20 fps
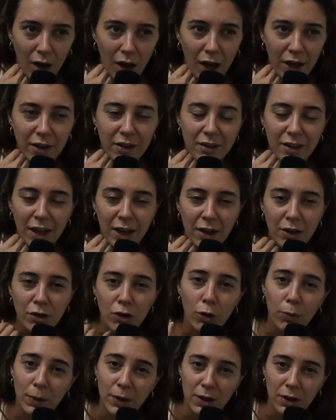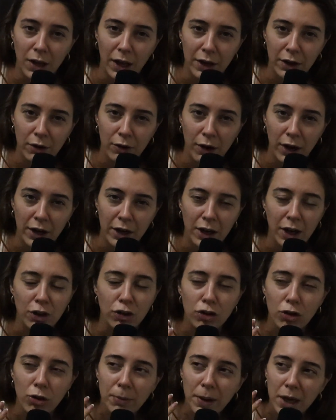I decided to open a line of credit,
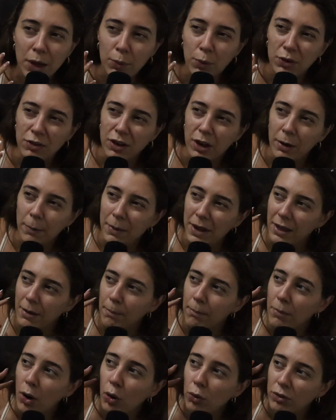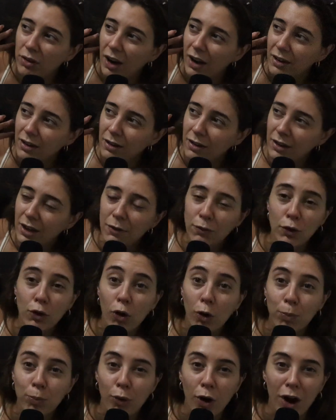assuming it was going to be the most
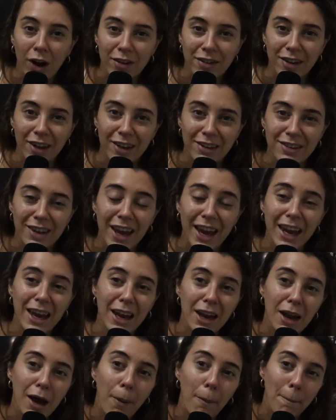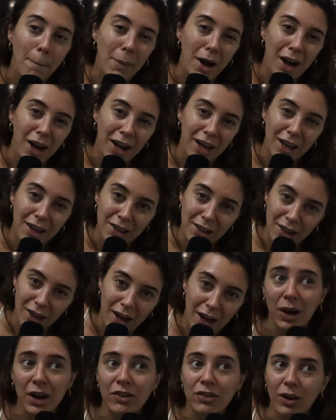difficult process in my
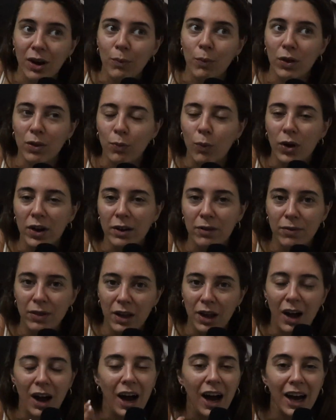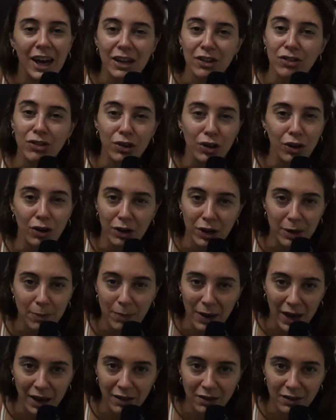life. Mind you, I'm with one of the highest security
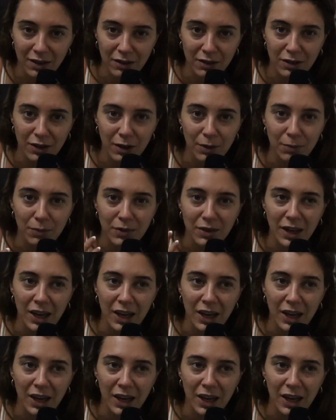bank systems